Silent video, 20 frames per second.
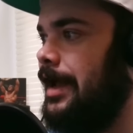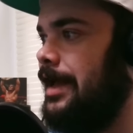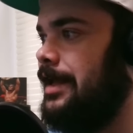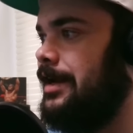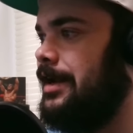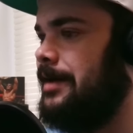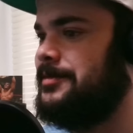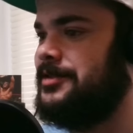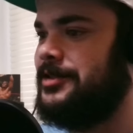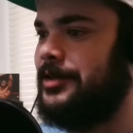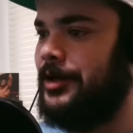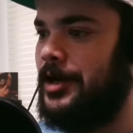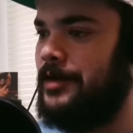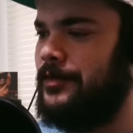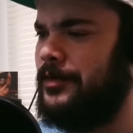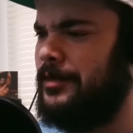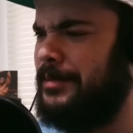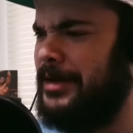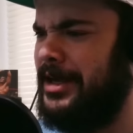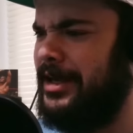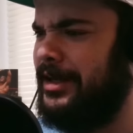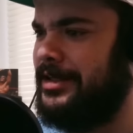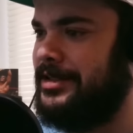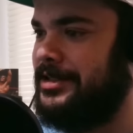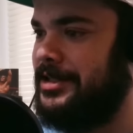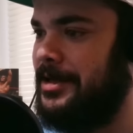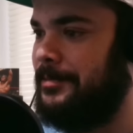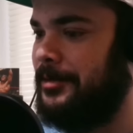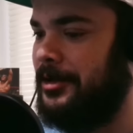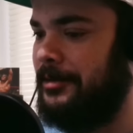And I'm sorry for being a
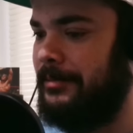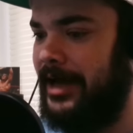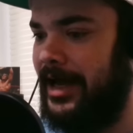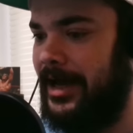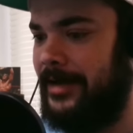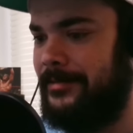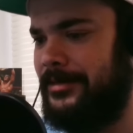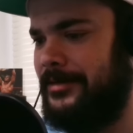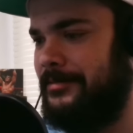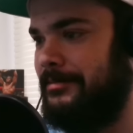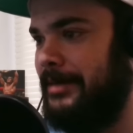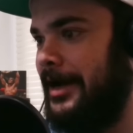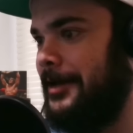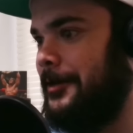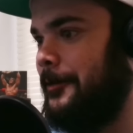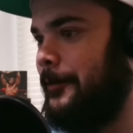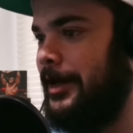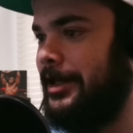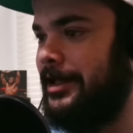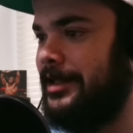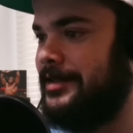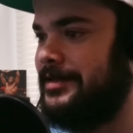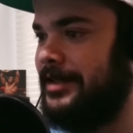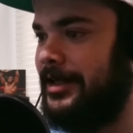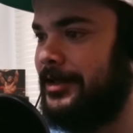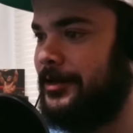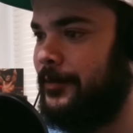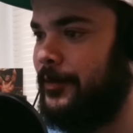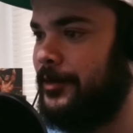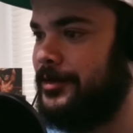diplomat, but by the way, that's
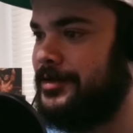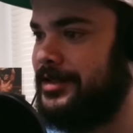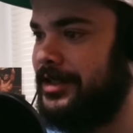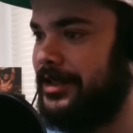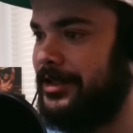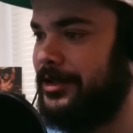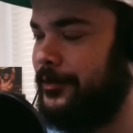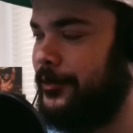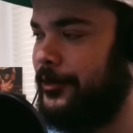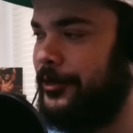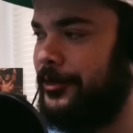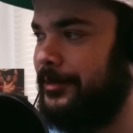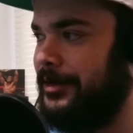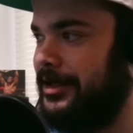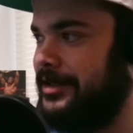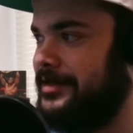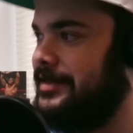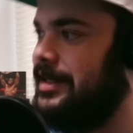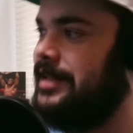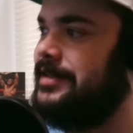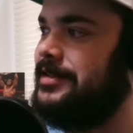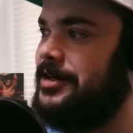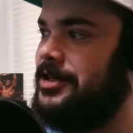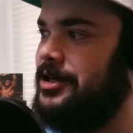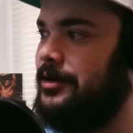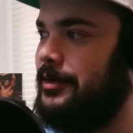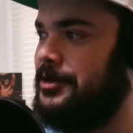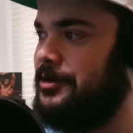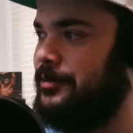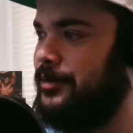not the worst thing in the world, because that's how
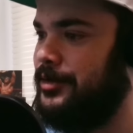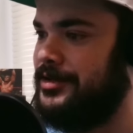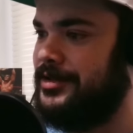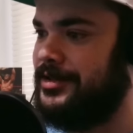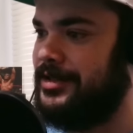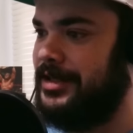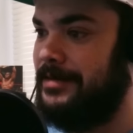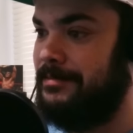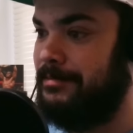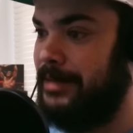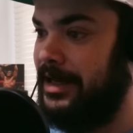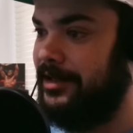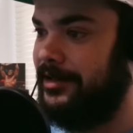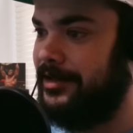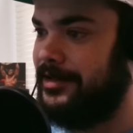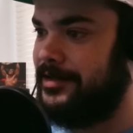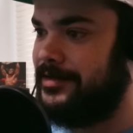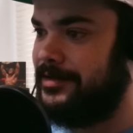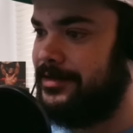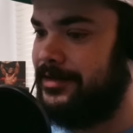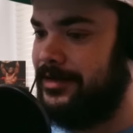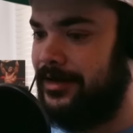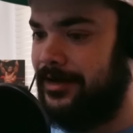you end up with Skip Bayless,